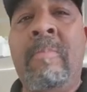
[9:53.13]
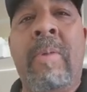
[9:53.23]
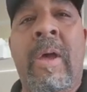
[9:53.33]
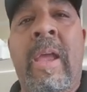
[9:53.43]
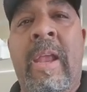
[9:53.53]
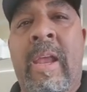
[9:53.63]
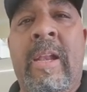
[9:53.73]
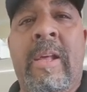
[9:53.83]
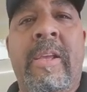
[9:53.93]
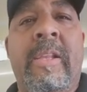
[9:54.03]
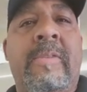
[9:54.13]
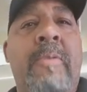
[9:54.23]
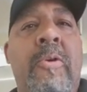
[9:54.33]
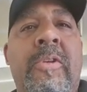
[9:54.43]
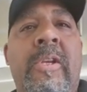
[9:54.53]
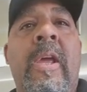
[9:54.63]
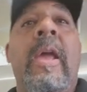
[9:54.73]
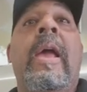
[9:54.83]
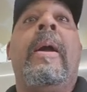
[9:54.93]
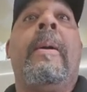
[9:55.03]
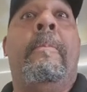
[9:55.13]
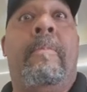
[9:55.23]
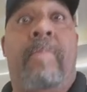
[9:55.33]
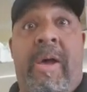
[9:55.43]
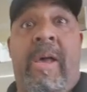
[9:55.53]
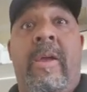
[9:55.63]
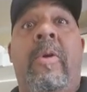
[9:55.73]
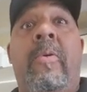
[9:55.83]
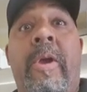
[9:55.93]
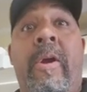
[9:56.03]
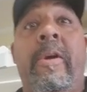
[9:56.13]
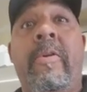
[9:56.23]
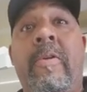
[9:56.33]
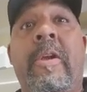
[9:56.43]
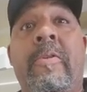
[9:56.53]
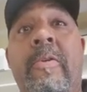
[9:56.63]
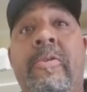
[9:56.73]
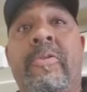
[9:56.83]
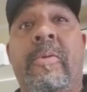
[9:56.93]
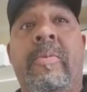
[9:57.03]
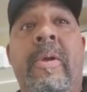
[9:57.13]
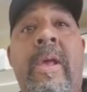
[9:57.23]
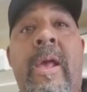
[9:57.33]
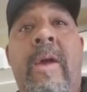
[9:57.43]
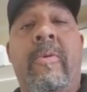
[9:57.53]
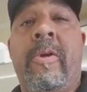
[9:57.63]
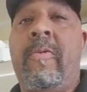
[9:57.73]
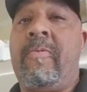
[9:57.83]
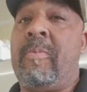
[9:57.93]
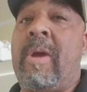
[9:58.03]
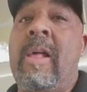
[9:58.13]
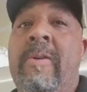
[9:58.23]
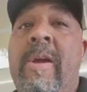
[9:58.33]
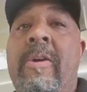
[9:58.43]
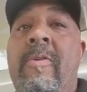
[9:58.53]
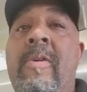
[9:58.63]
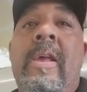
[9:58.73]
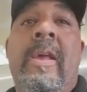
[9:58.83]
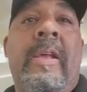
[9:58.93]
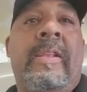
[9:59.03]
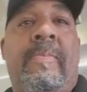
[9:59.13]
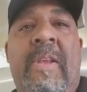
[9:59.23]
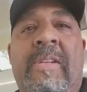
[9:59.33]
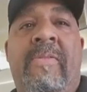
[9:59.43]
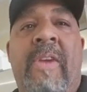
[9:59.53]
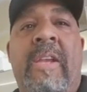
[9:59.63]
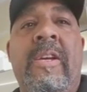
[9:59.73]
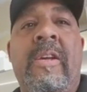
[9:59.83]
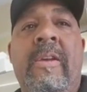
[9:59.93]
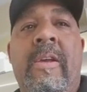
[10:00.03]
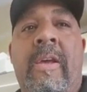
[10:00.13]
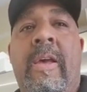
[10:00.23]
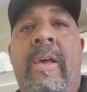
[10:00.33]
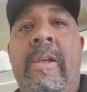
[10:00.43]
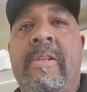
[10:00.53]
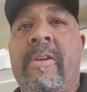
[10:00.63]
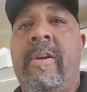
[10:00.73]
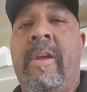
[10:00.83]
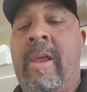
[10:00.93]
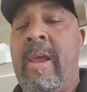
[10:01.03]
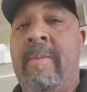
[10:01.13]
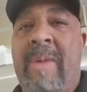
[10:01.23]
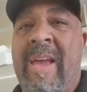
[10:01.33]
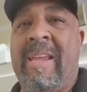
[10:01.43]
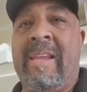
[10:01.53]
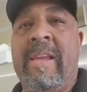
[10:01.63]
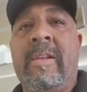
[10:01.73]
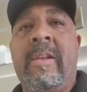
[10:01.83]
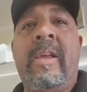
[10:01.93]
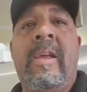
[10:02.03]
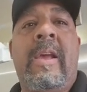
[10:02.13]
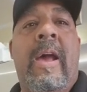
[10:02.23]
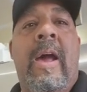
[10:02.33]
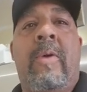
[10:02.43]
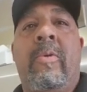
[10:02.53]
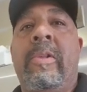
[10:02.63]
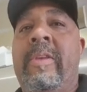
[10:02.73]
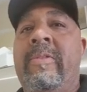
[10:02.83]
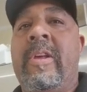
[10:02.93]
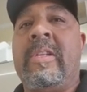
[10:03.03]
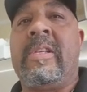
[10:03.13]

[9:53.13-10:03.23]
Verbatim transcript: but and, and, I'll get this posted. But we are going on a road trip. Uh, we're going from Colorado to Pennsylvania. Uh, it's our and back again. Uh, we're leaving on